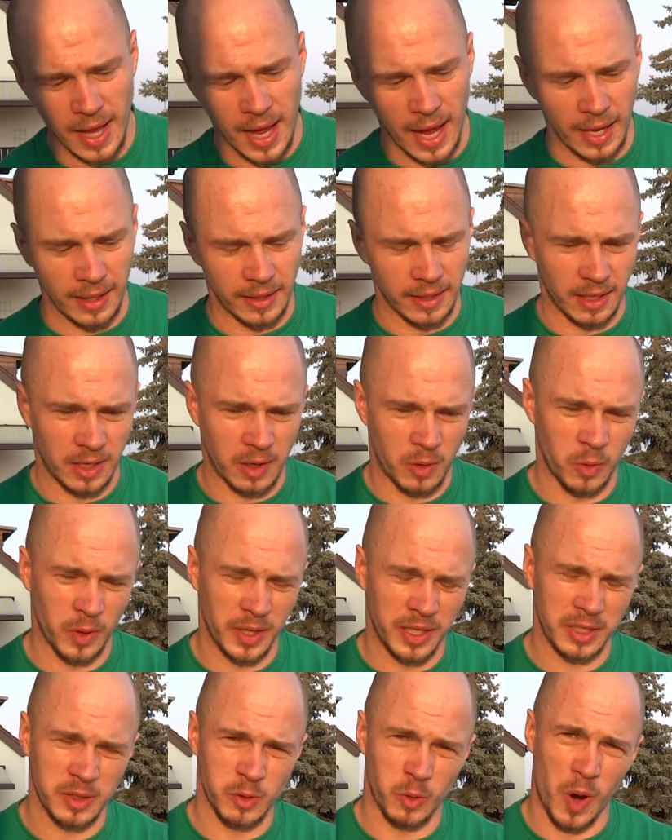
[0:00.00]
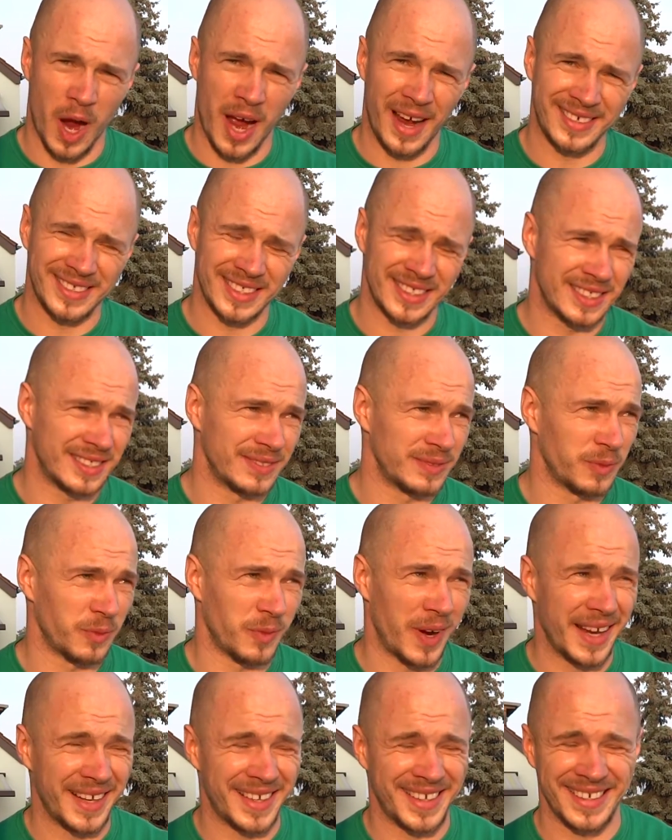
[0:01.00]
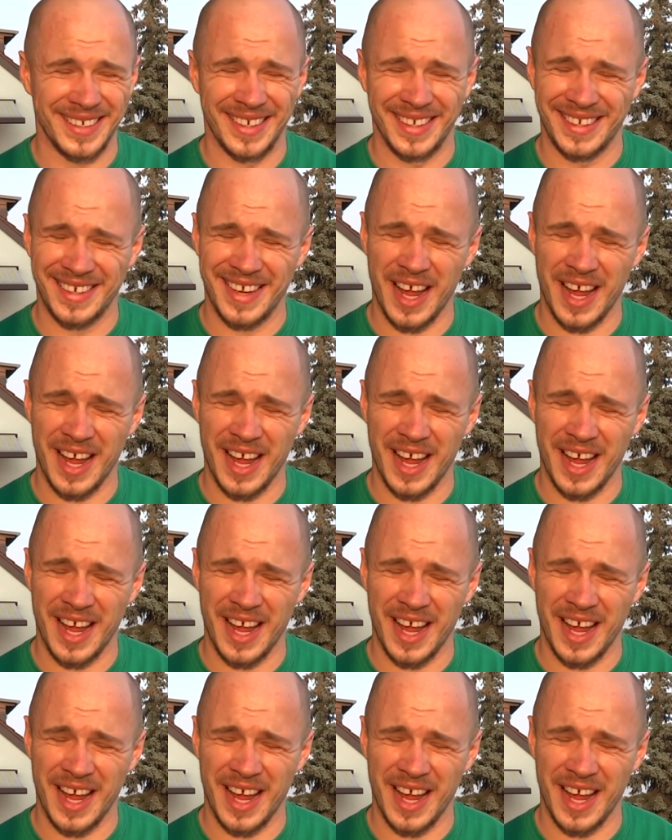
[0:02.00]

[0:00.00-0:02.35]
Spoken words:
And the crystal Weizen is